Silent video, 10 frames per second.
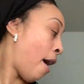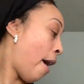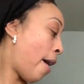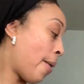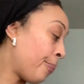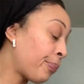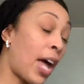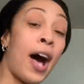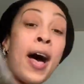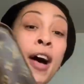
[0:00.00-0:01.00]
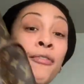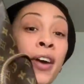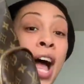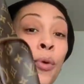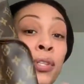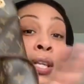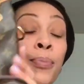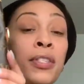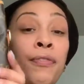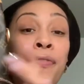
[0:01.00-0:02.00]
However, I was
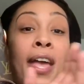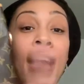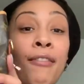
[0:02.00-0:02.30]
able to fit